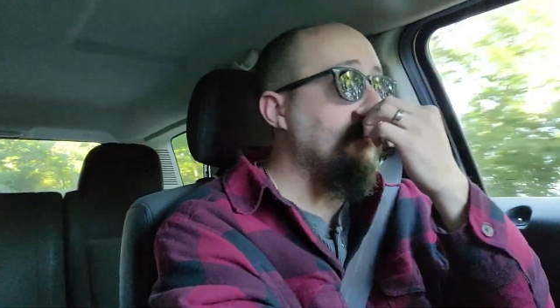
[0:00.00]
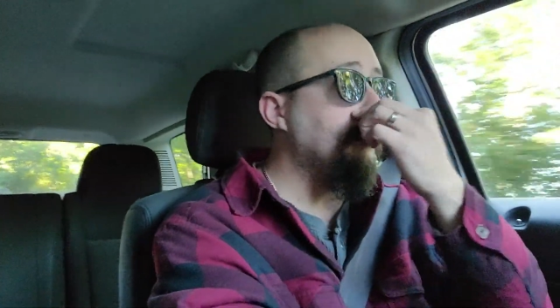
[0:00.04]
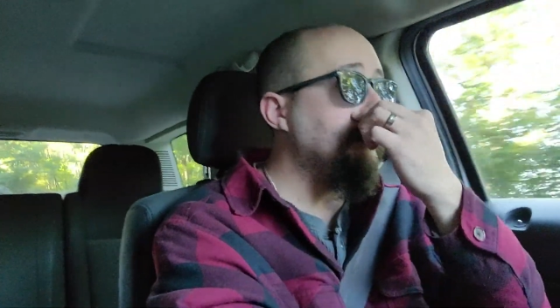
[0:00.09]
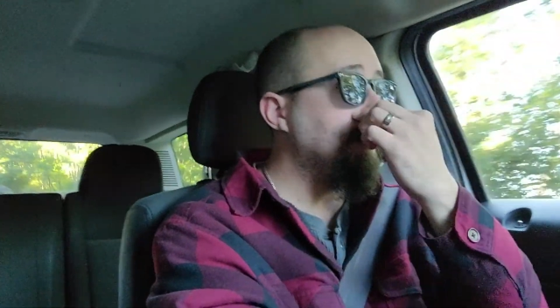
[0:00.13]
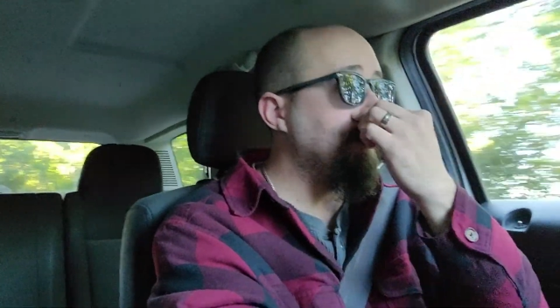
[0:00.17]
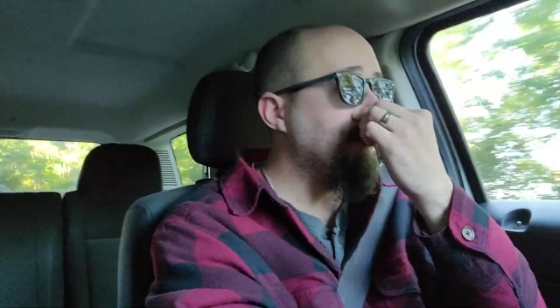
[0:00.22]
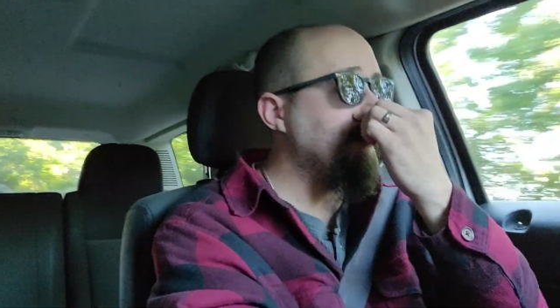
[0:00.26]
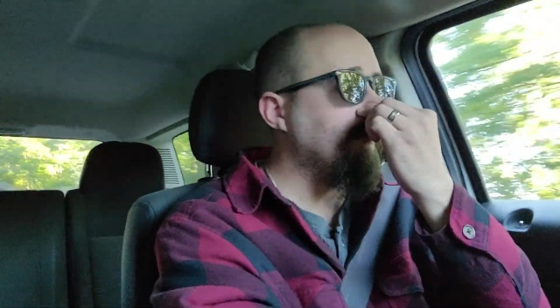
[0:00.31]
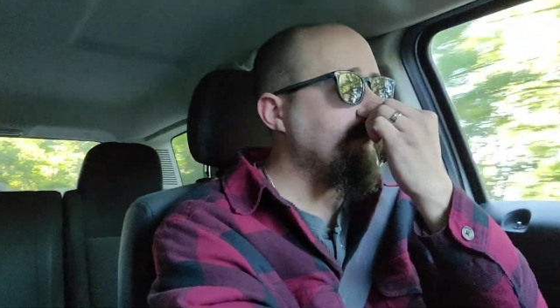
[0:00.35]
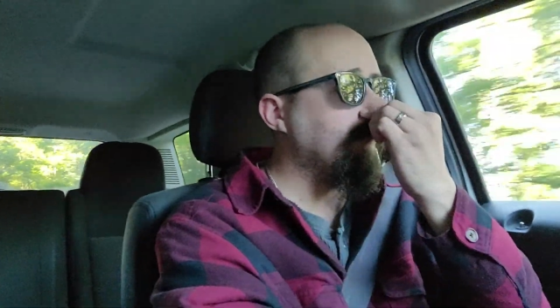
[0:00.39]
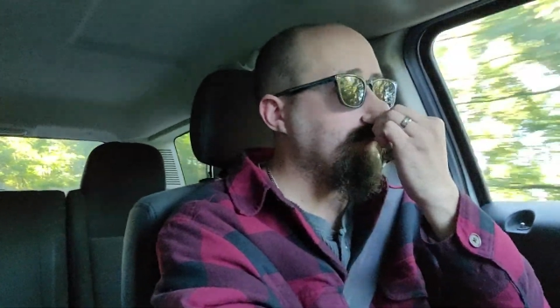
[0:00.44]

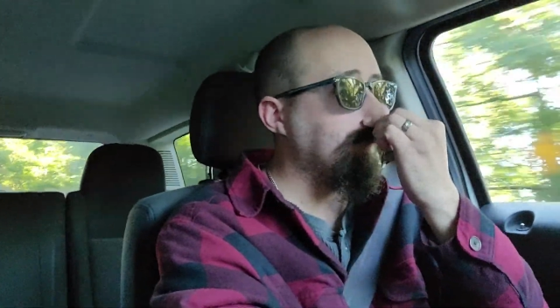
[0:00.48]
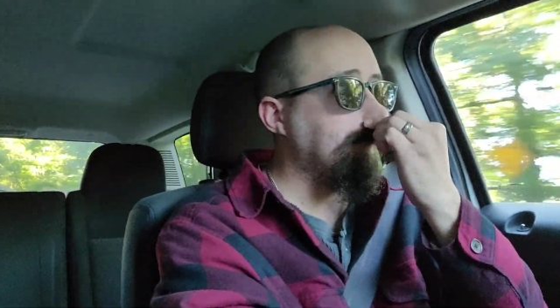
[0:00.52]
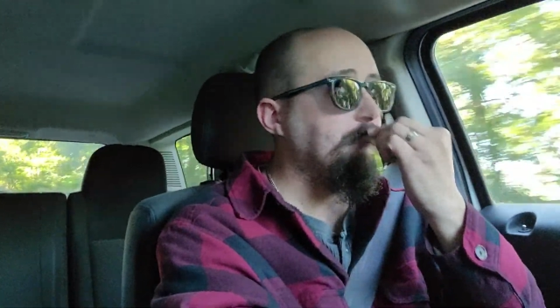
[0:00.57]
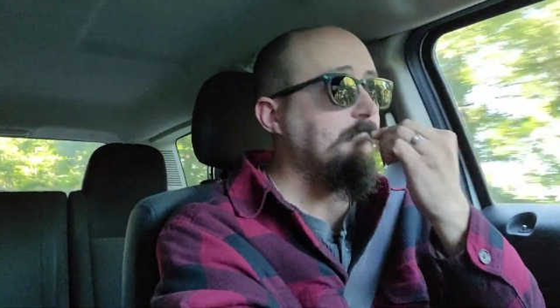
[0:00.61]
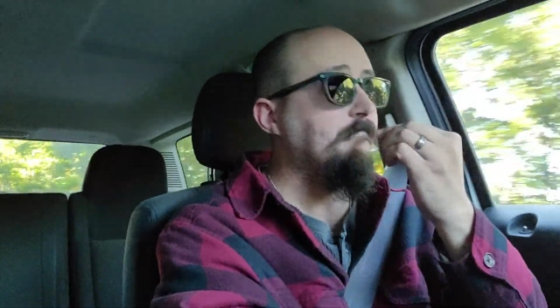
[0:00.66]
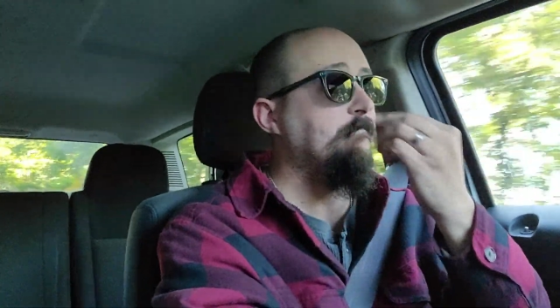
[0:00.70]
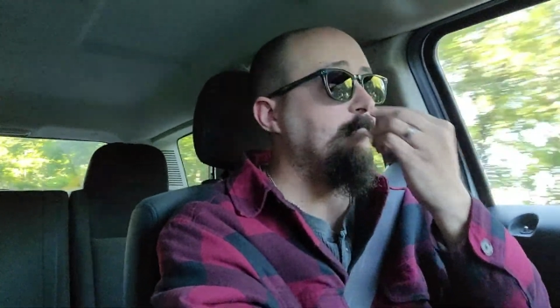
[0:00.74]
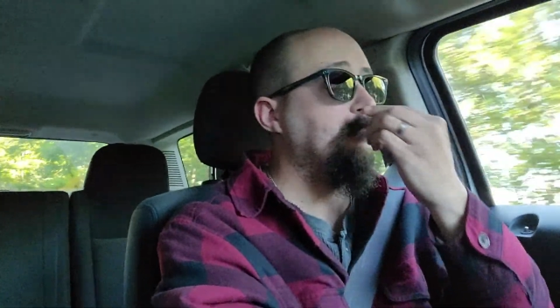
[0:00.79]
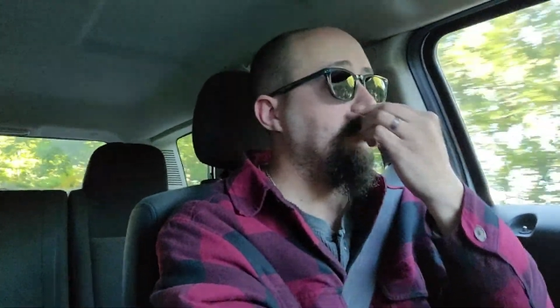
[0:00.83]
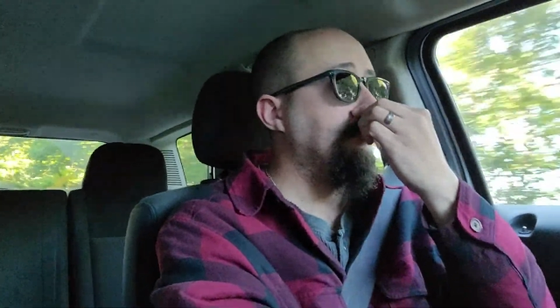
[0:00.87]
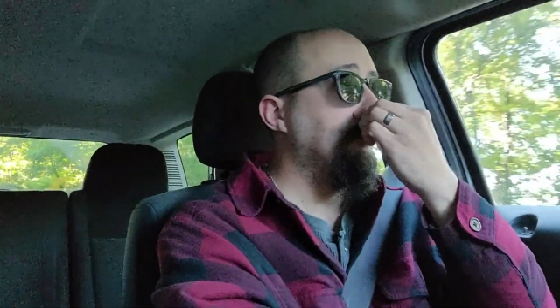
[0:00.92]

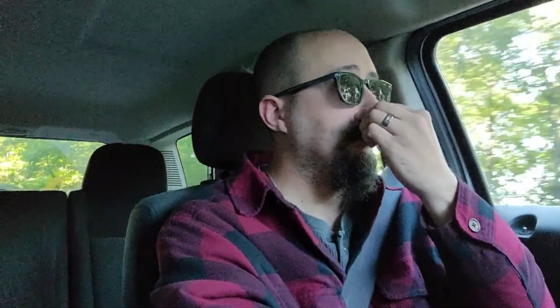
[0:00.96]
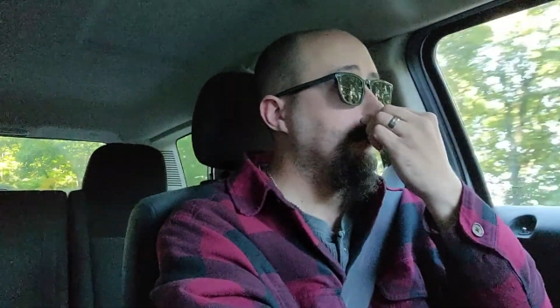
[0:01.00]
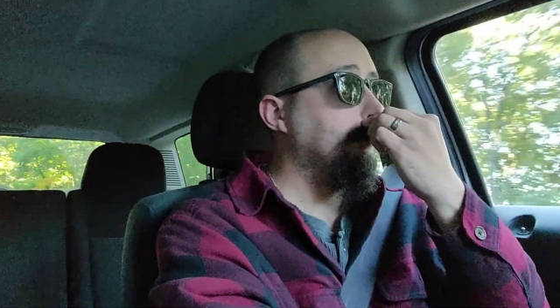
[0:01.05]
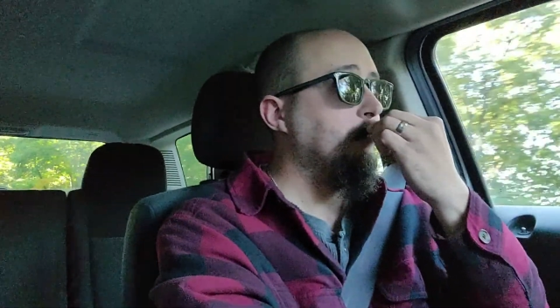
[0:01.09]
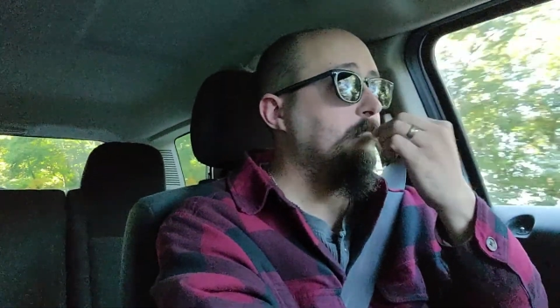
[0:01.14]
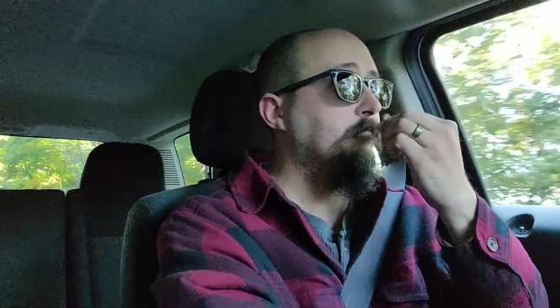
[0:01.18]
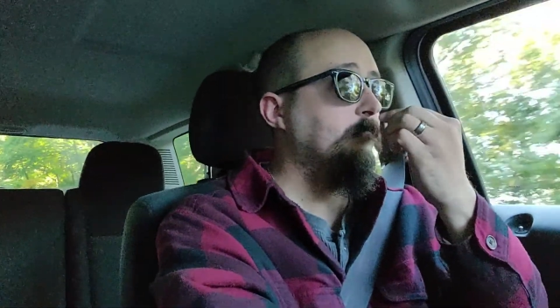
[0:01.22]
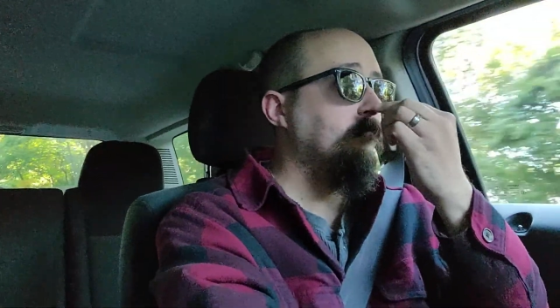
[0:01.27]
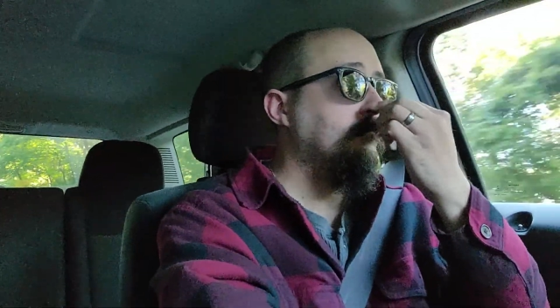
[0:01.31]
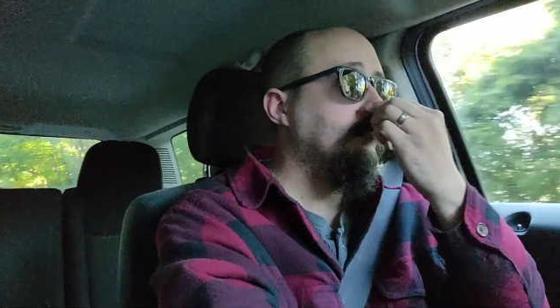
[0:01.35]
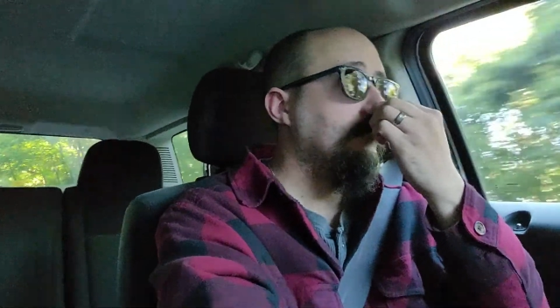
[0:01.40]

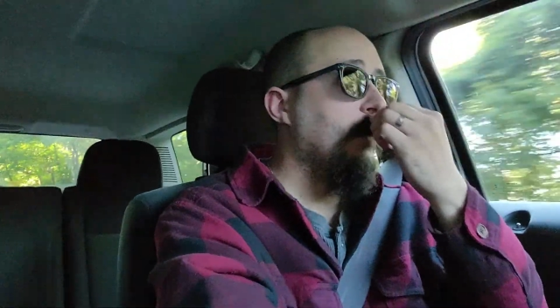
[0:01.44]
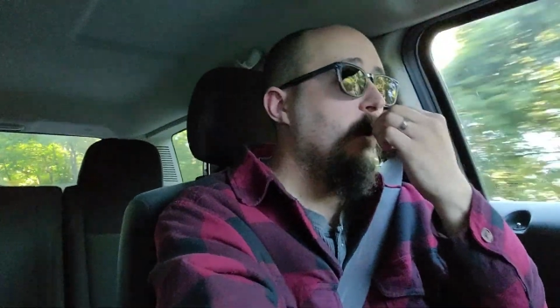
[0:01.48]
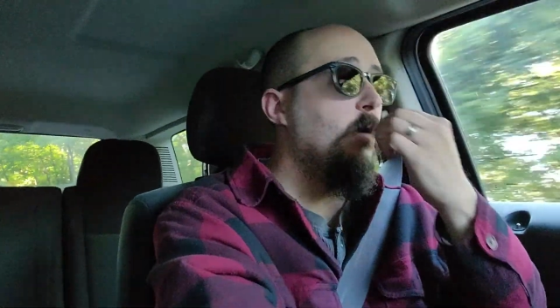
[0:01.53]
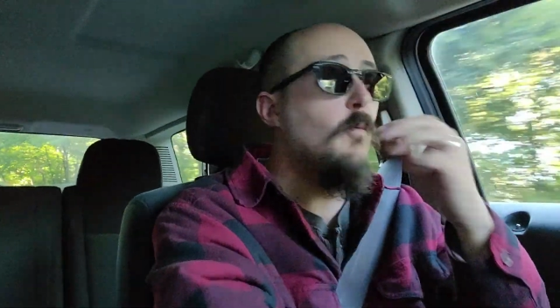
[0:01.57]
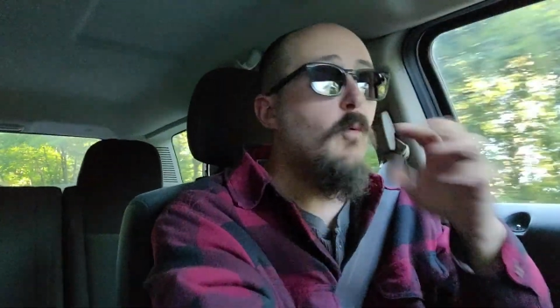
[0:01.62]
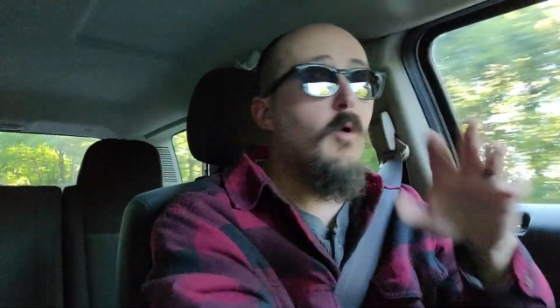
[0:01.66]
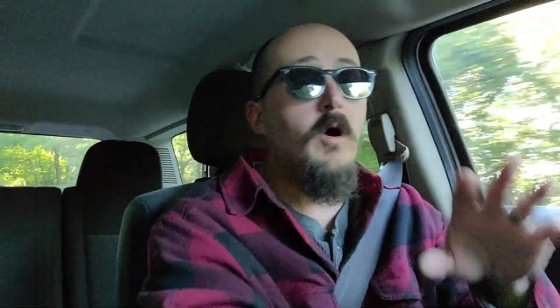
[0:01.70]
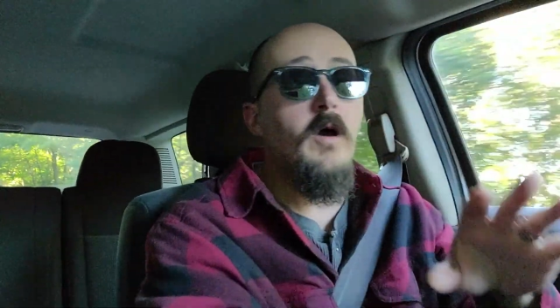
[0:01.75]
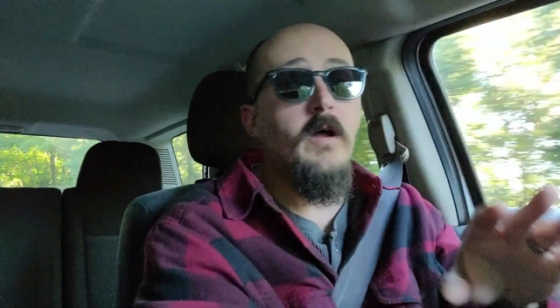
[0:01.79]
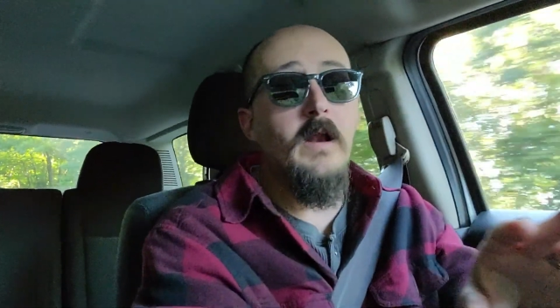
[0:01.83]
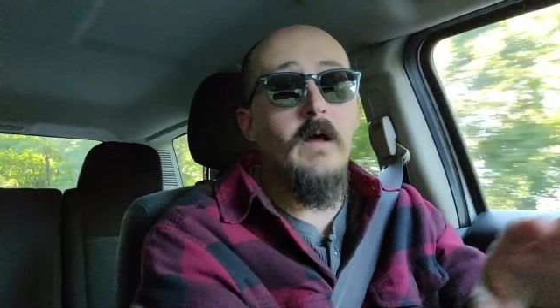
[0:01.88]

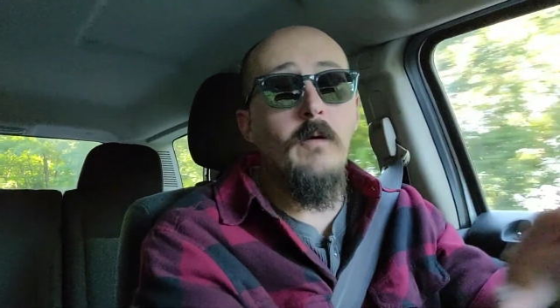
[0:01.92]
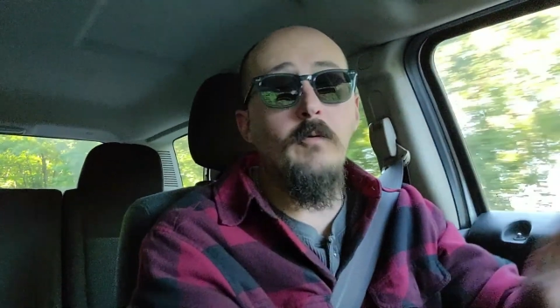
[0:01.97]
One,